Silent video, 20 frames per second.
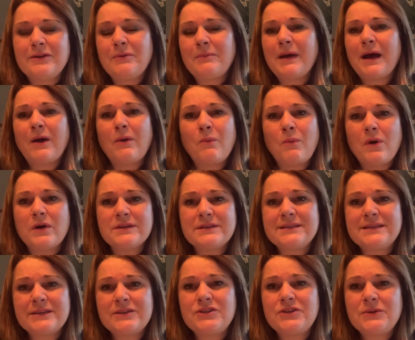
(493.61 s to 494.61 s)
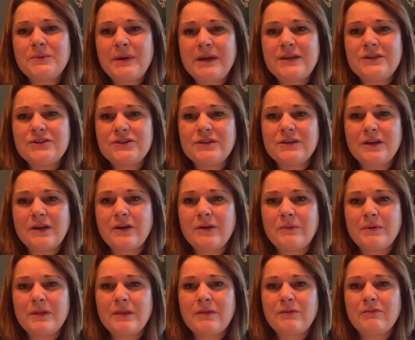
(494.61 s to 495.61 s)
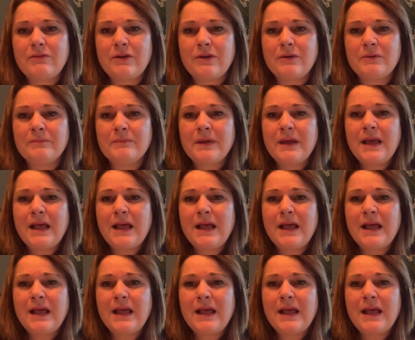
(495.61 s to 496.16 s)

no matter what situation you're going through,